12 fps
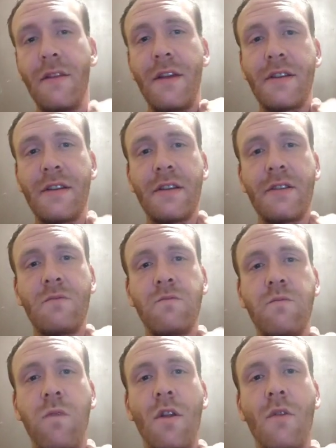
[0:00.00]
This is
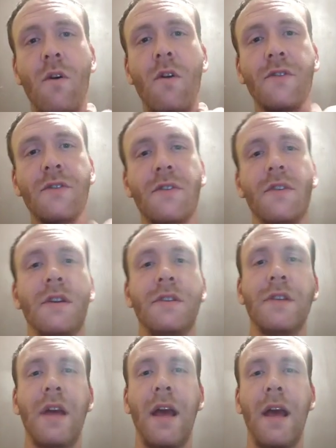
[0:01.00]
one of the ones
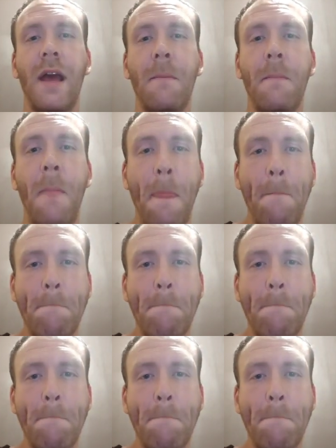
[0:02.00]
that